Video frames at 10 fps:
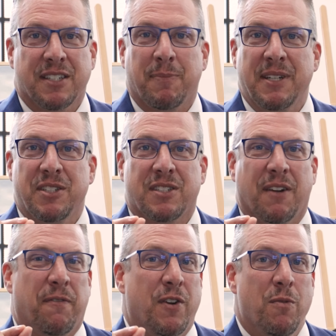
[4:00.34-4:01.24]
to spend just
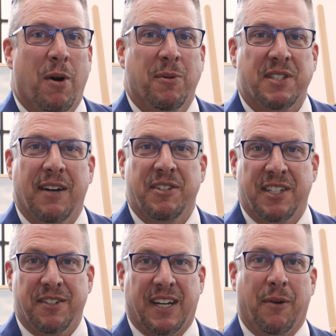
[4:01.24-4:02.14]
a few moments every
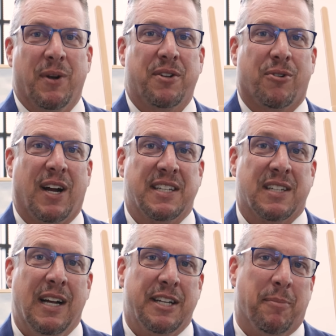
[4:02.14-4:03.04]
single day with
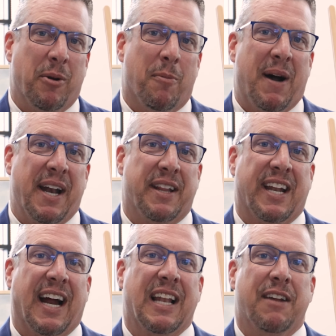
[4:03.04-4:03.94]
Christ to be reminded
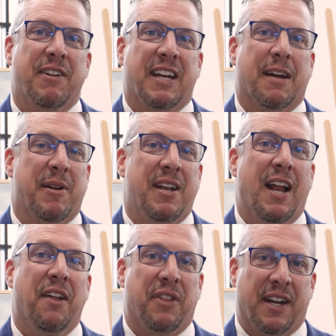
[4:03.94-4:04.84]
that I live in Him and
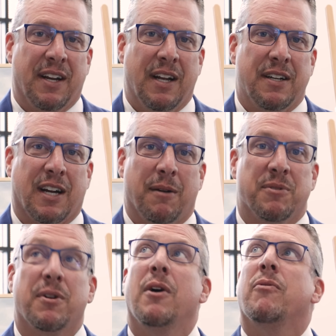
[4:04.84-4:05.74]
nothing
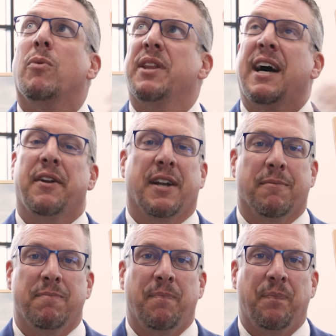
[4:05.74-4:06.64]
comes without
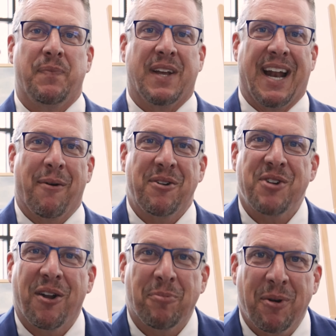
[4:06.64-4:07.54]
Him. And I
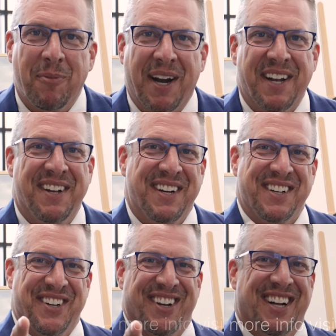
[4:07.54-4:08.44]
want you all to be reminded
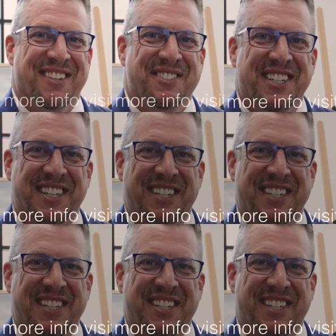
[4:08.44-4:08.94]
you're loved.